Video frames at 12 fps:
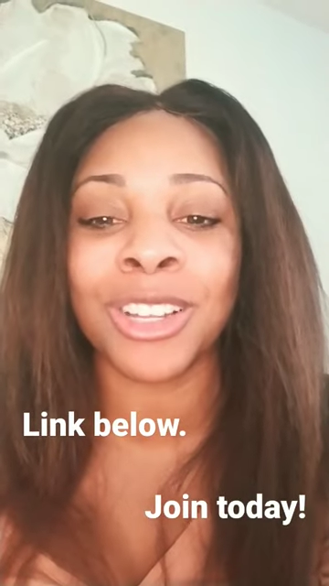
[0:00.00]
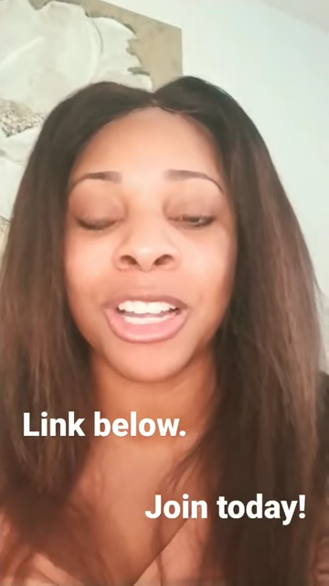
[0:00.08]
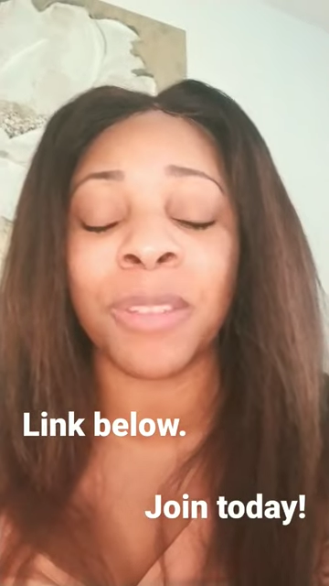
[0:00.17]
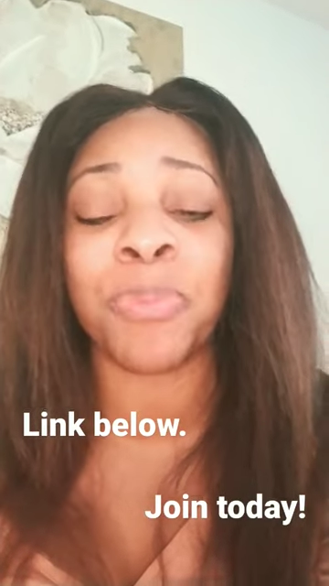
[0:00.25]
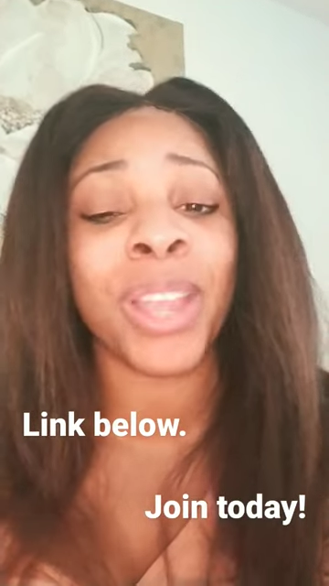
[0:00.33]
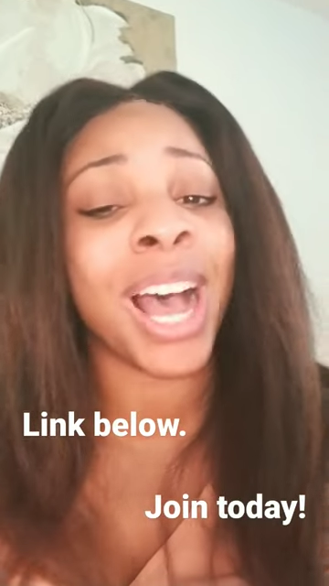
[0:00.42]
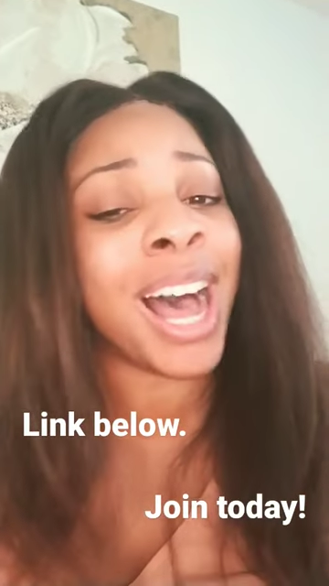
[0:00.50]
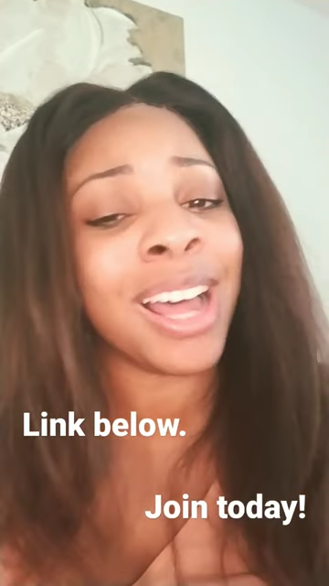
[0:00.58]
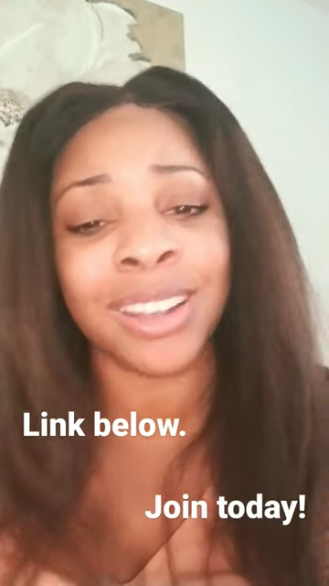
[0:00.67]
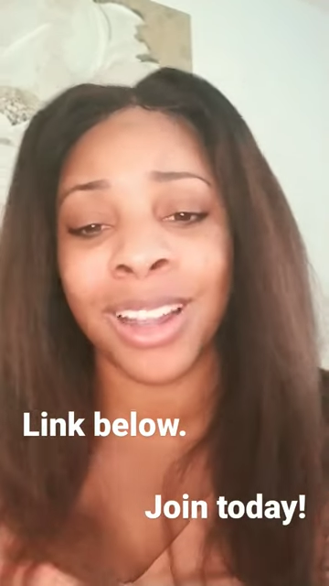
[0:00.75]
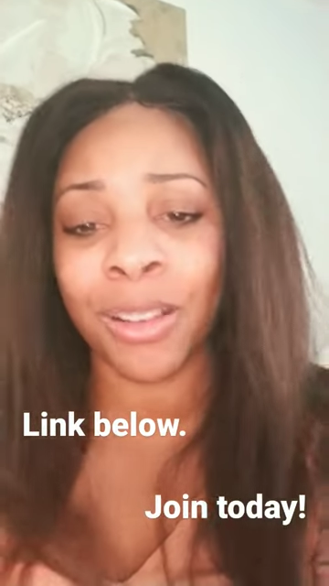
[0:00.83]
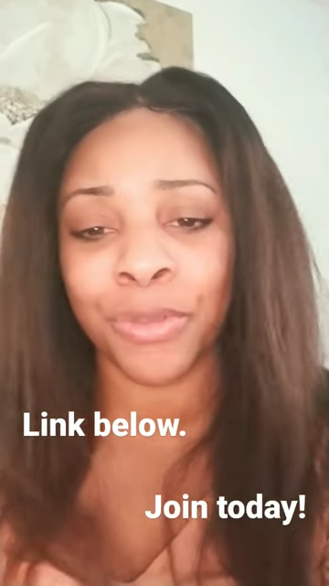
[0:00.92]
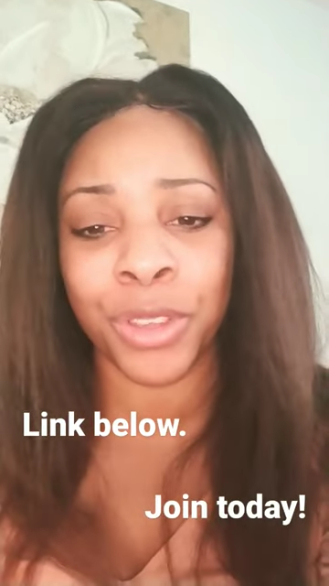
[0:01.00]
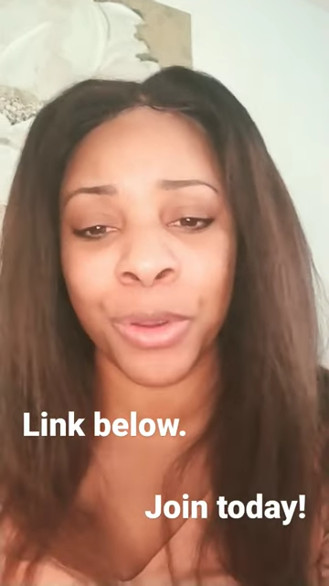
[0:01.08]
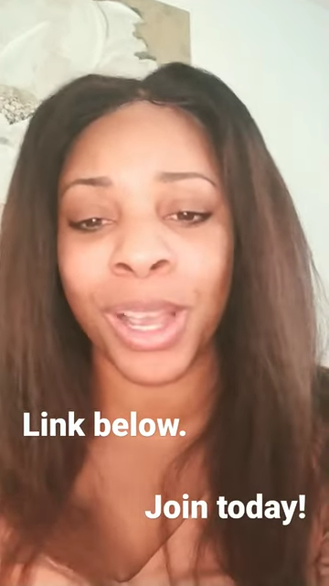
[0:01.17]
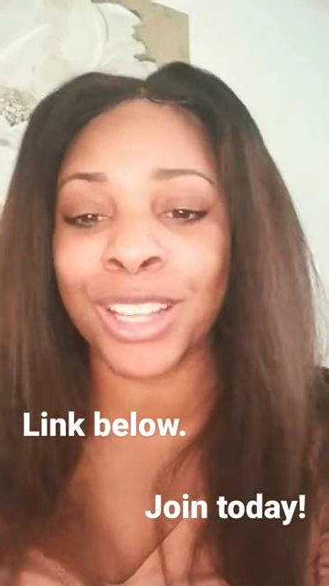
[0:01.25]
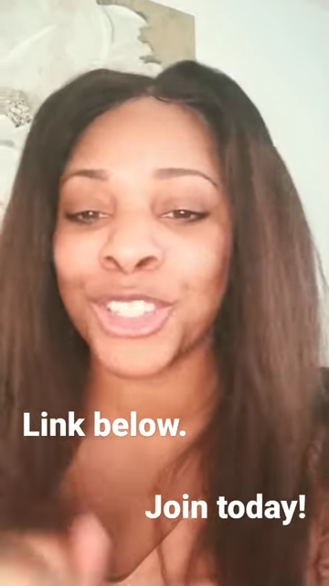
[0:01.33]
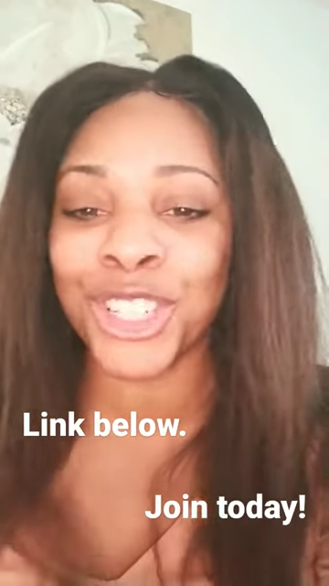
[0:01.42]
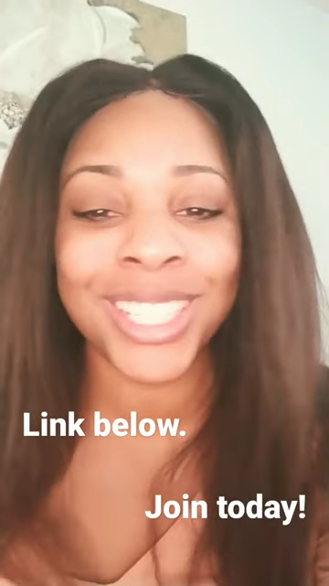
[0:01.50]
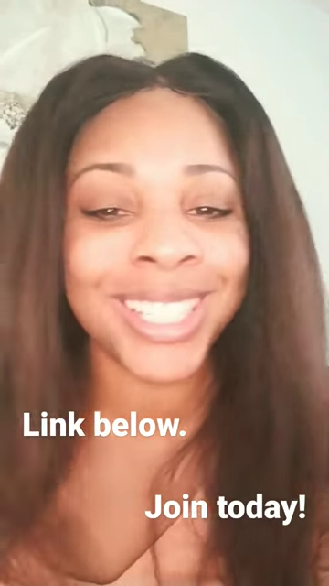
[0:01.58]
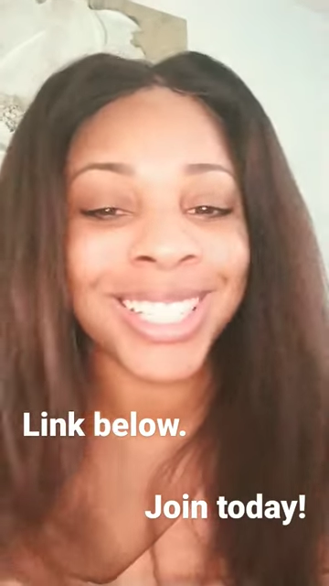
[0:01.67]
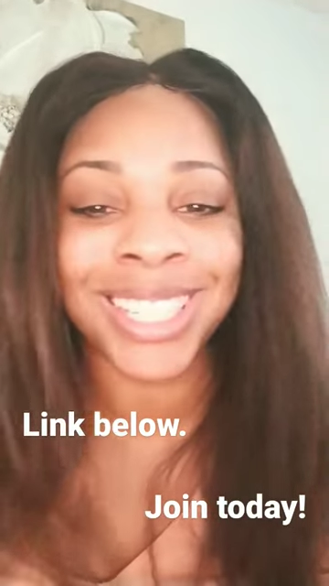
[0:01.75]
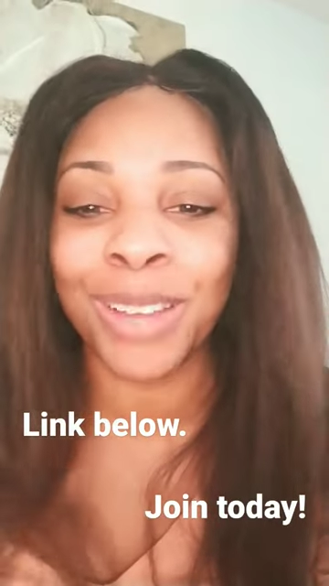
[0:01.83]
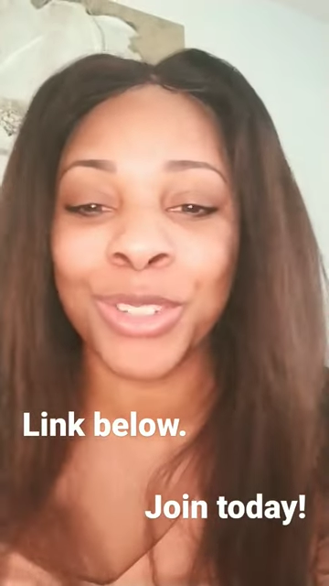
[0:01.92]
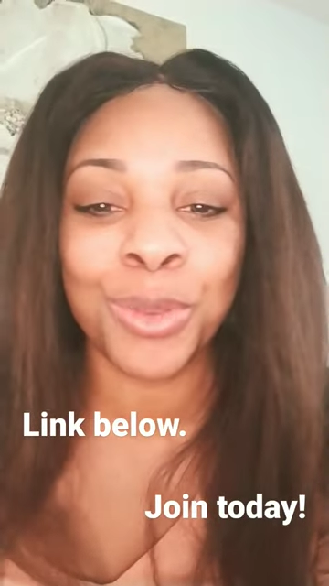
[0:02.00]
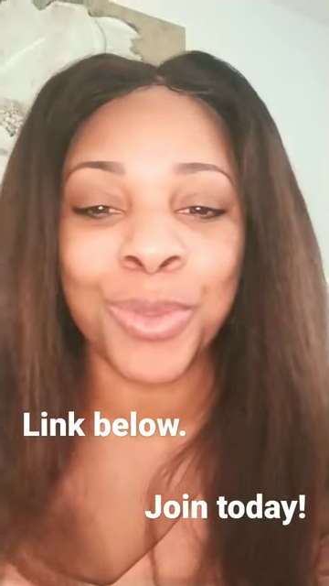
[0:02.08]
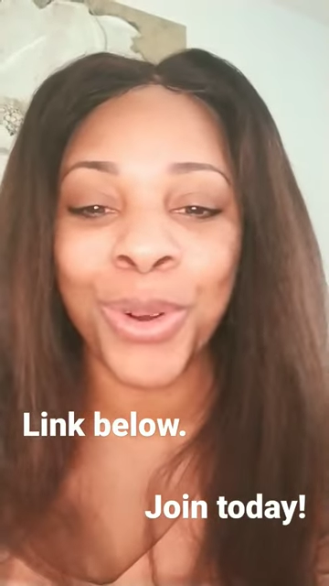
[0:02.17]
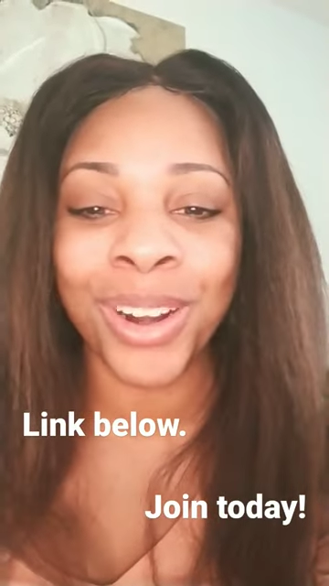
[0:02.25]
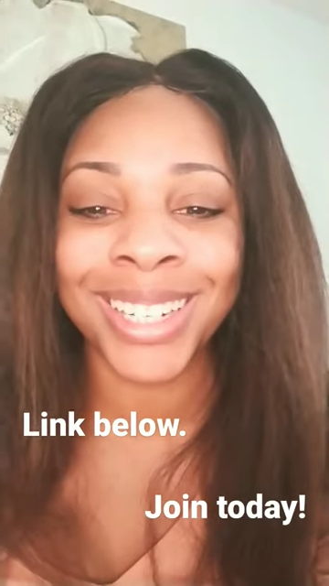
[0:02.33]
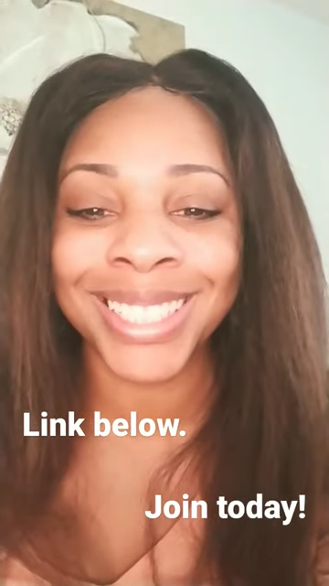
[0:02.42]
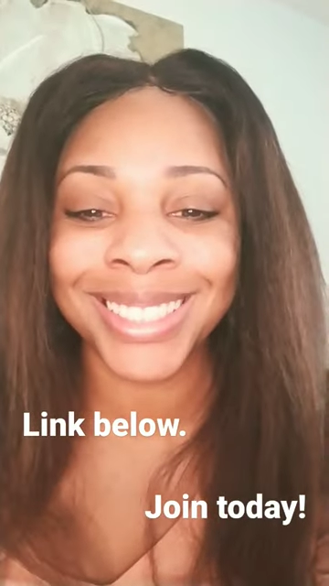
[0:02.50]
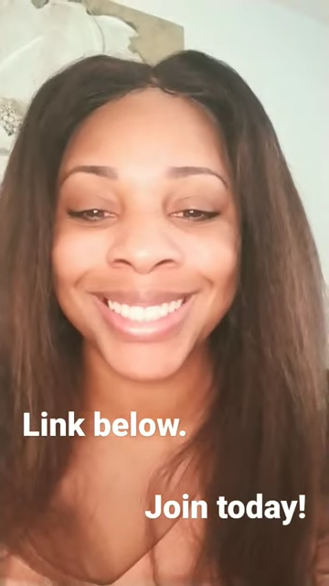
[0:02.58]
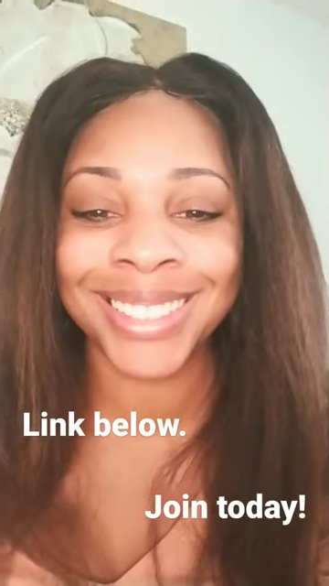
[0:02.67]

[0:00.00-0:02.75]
Look, I love you and Jesus loves you more.